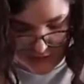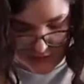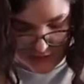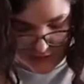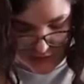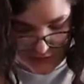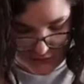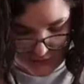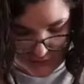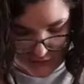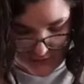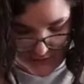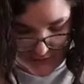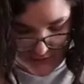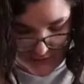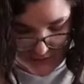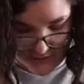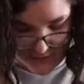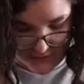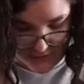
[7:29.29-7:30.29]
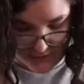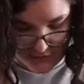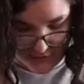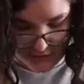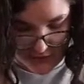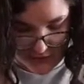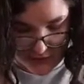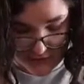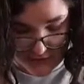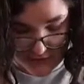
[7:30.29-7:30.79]
you can go about painting your
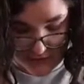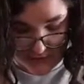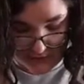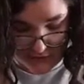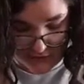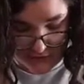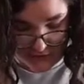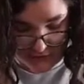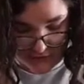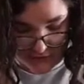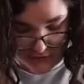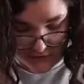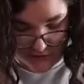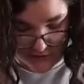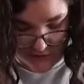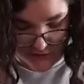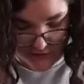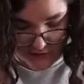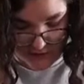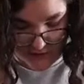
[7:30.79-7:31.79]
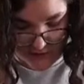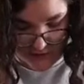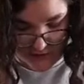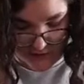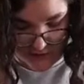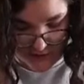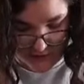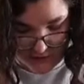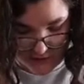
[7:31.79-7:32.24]
rocks. And I'm just using acrylic paint.